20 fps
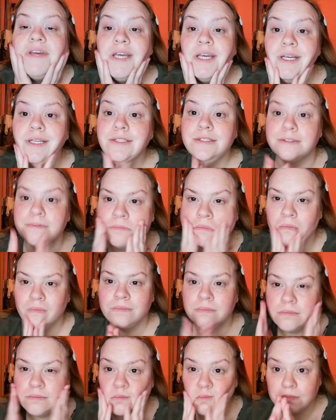face.
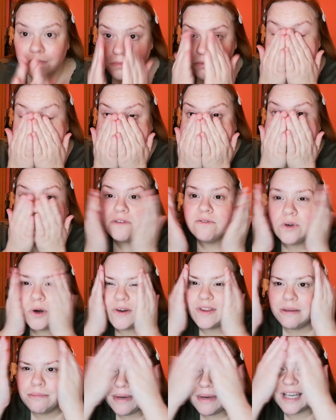I've
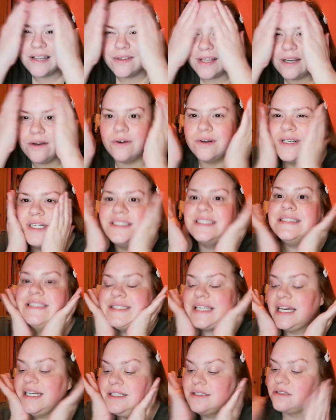got the big light on because
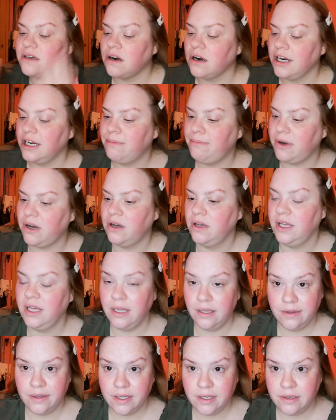it's getting dark, but
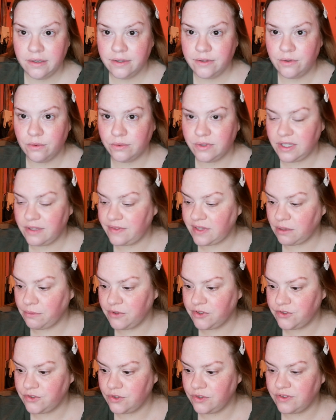the only thing
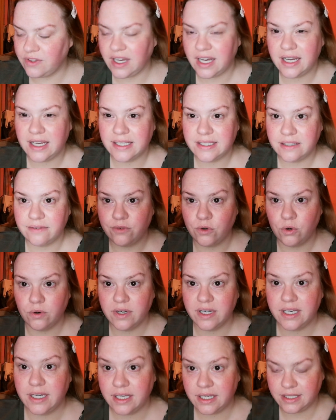with doing that is I've
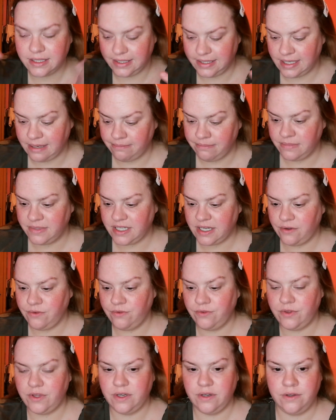got to kind of dim
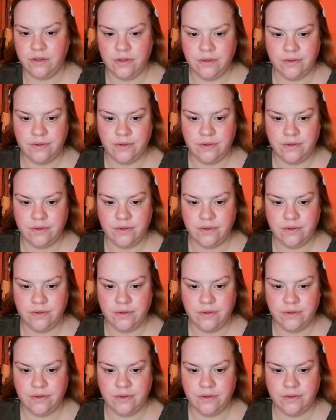down the